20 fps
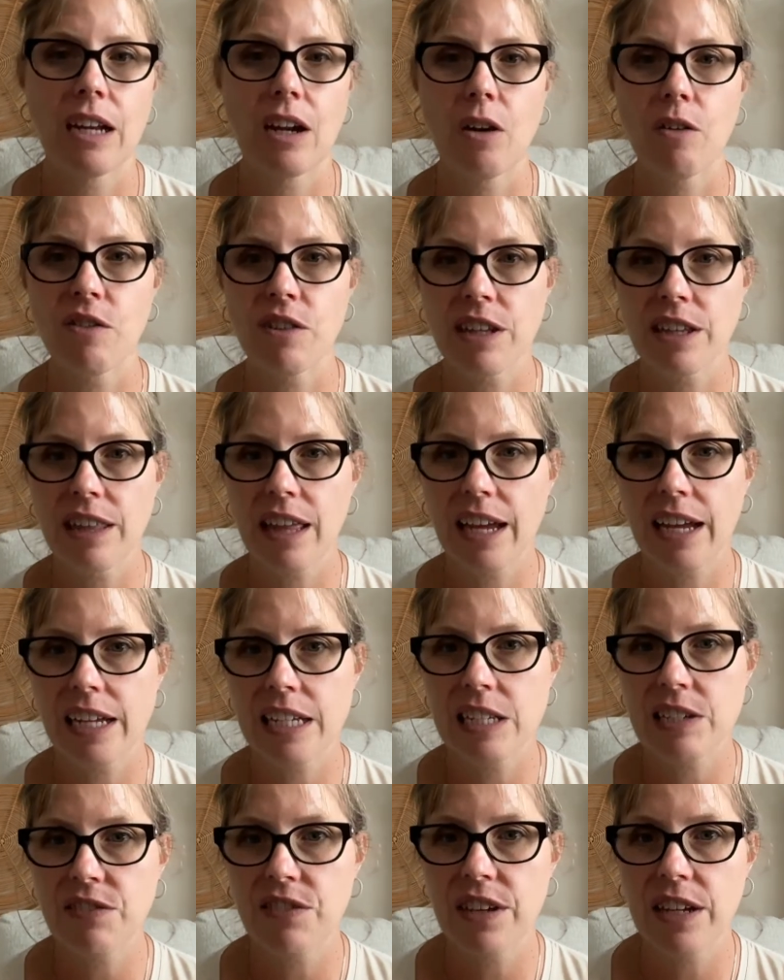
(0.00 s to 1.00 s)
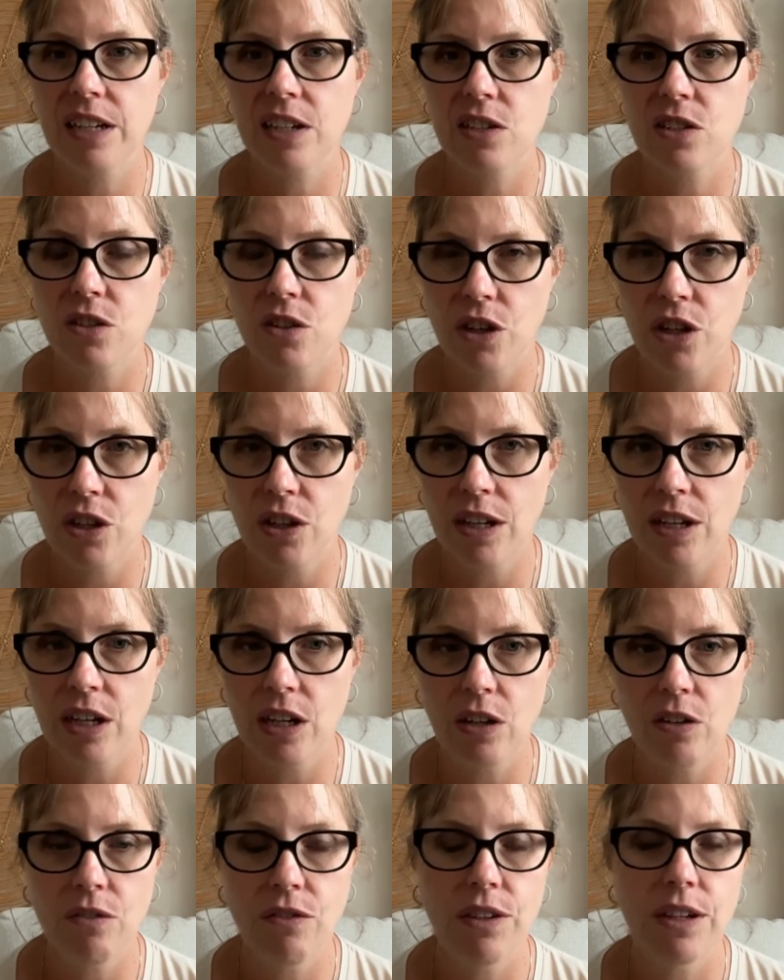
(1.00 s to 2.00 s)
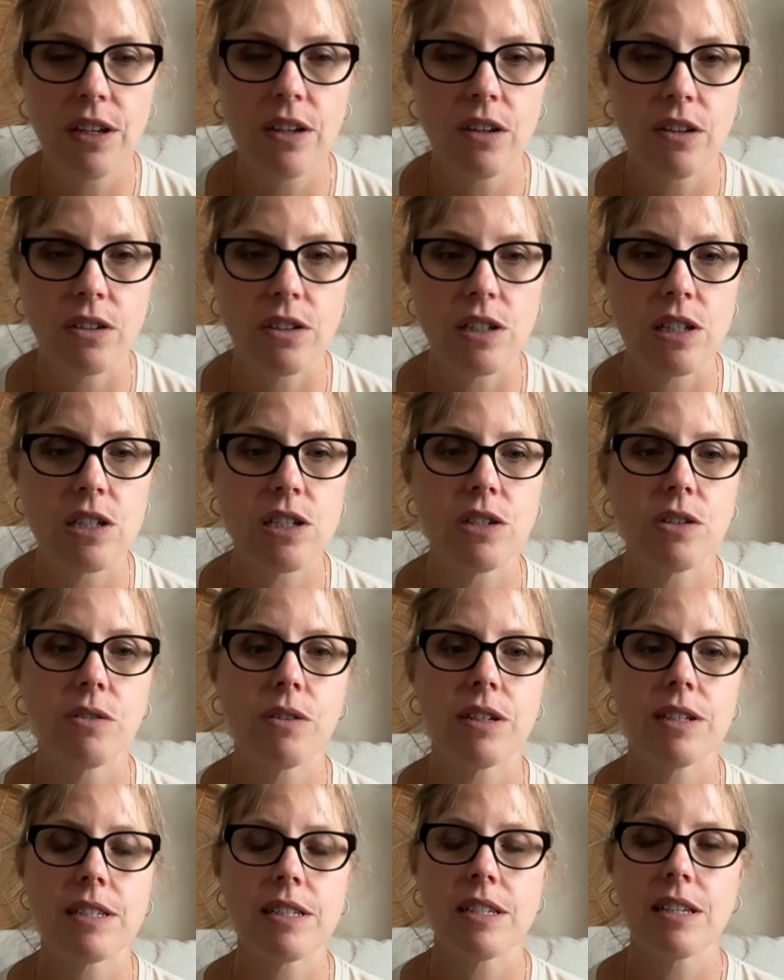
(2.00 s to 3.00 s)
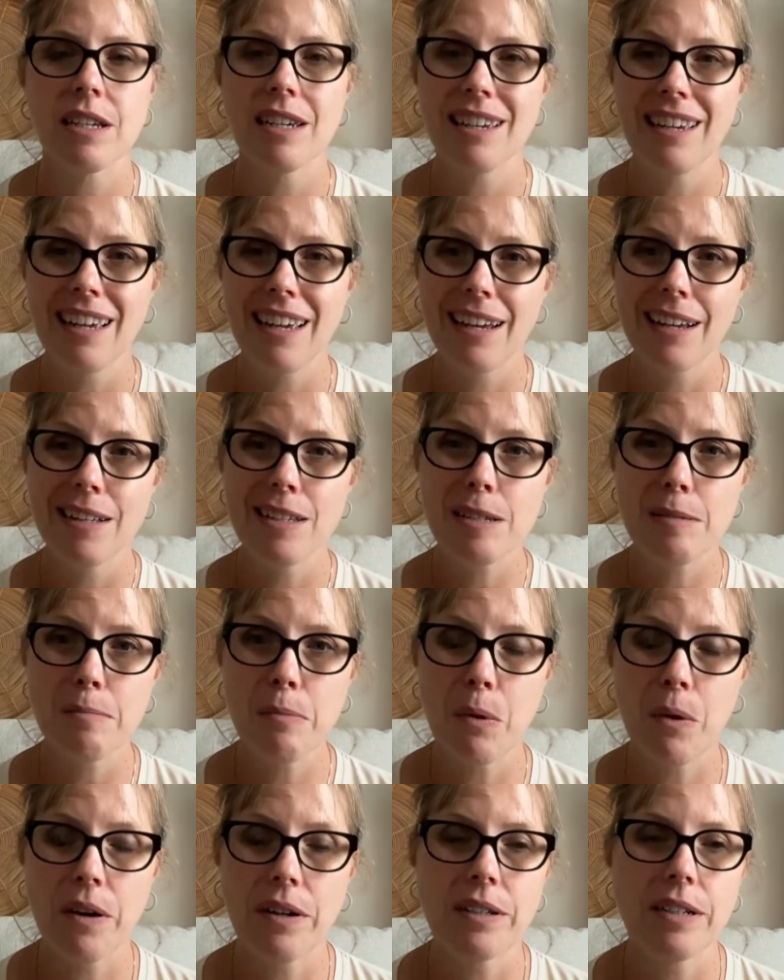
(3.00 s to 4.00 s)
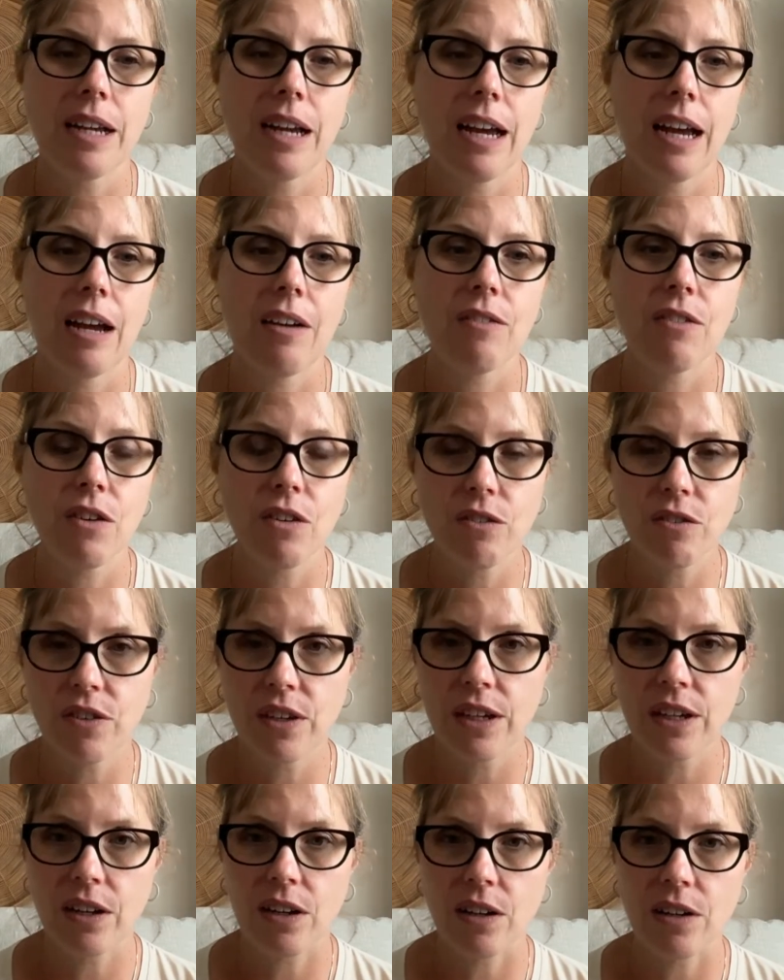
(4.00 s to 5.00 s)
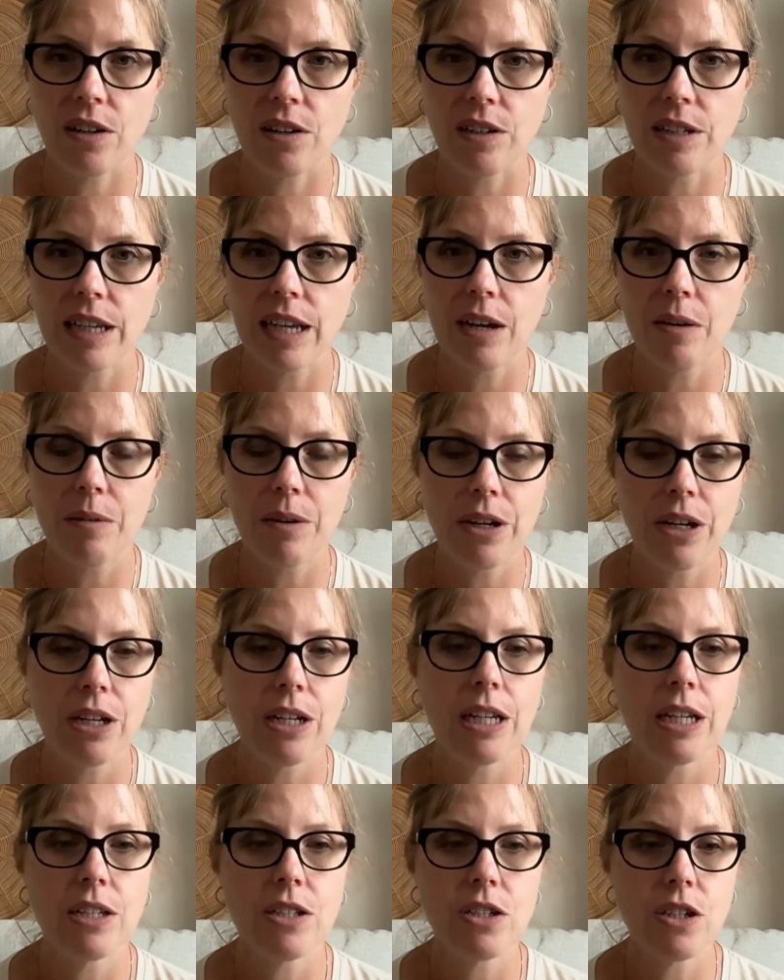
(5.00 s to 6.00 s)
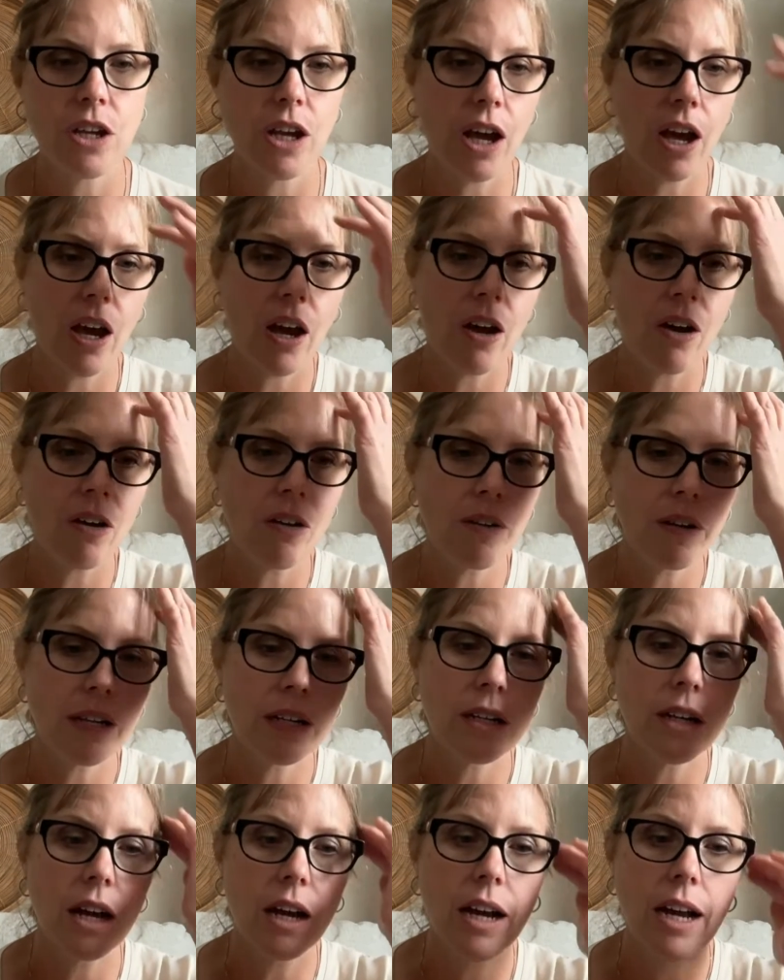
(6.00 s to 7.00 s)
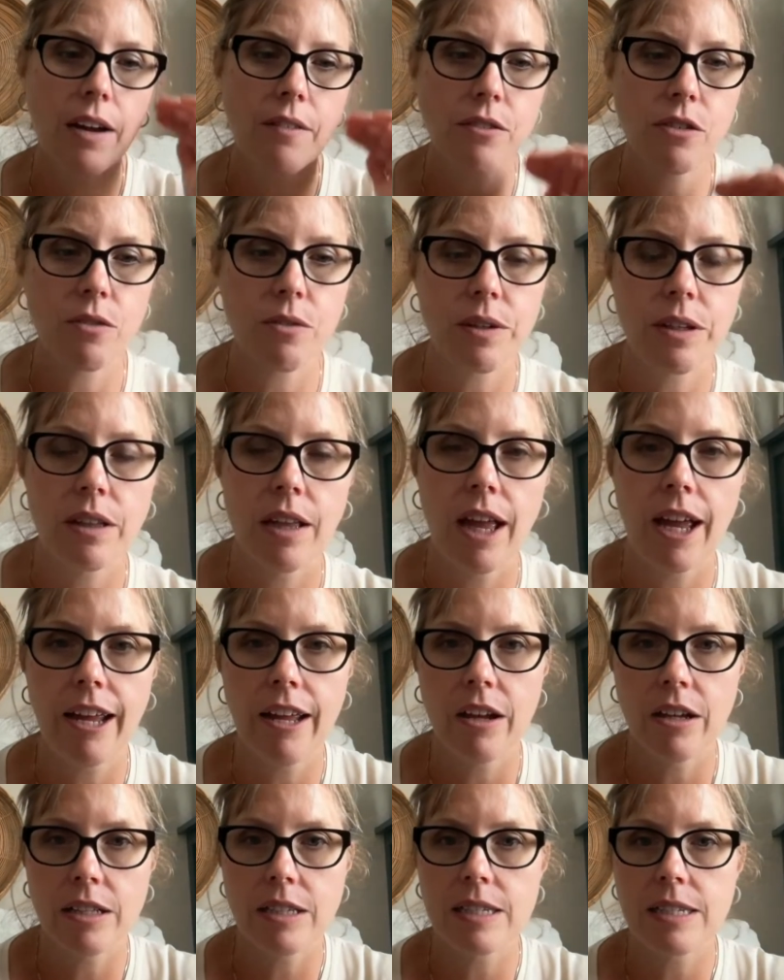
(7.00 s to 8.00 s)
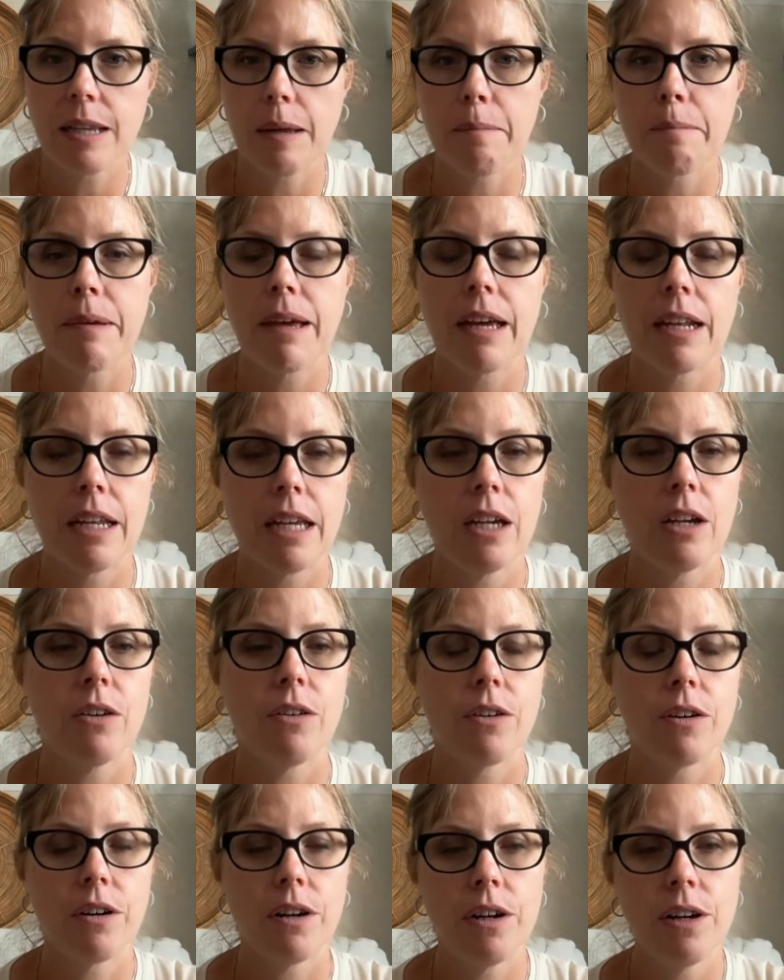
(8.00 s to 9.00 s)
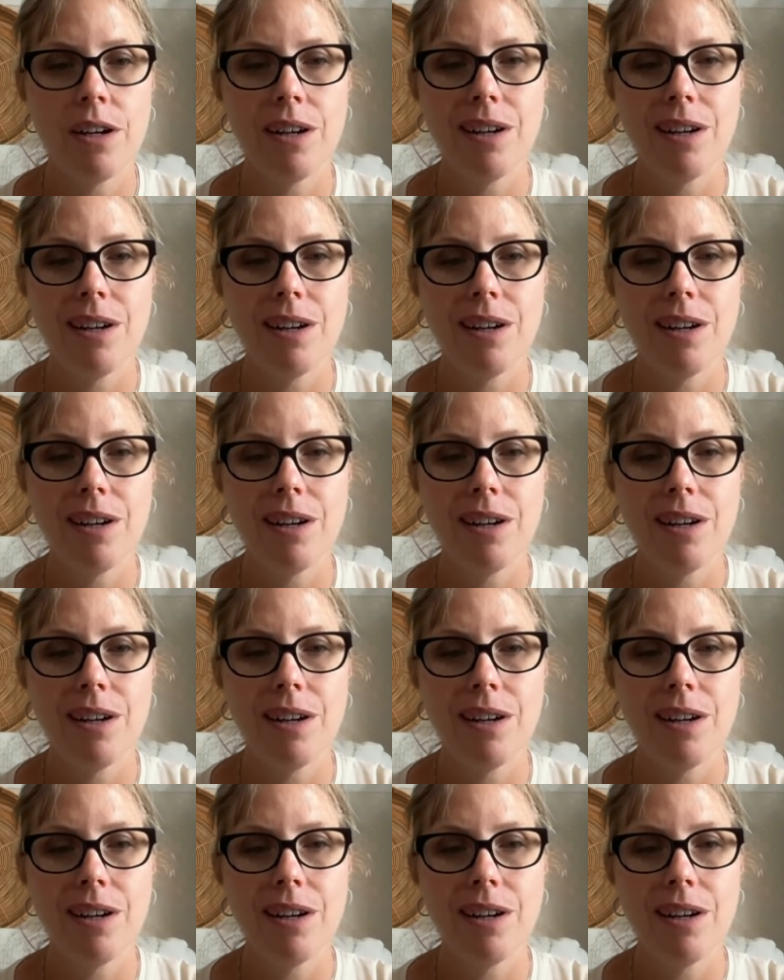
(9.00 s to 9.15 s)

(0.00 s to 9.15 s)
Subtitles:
Hopefully that gets fixed or you get a new vehicle soon, because it's important to have your vehicle to get where you need to go and not have to rely on somebody, or,